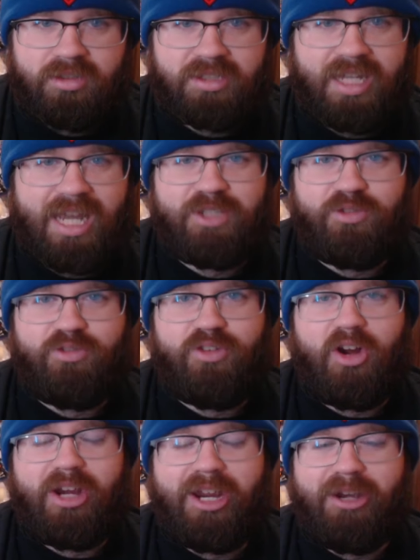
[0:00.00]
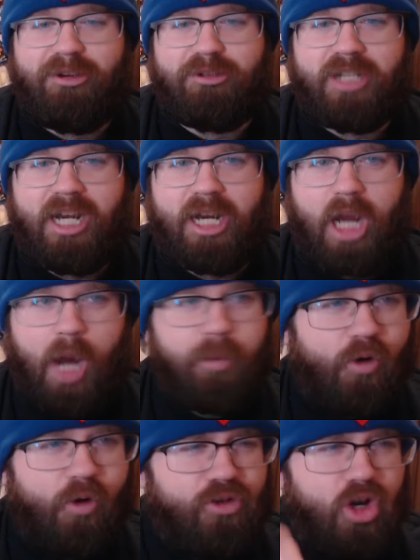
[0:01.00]
This guy is very energetic.
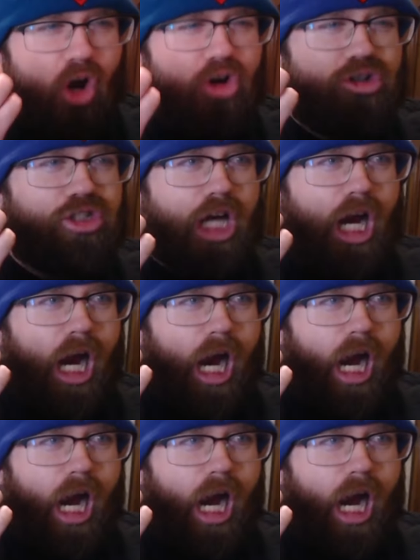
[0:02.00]
Everfusion!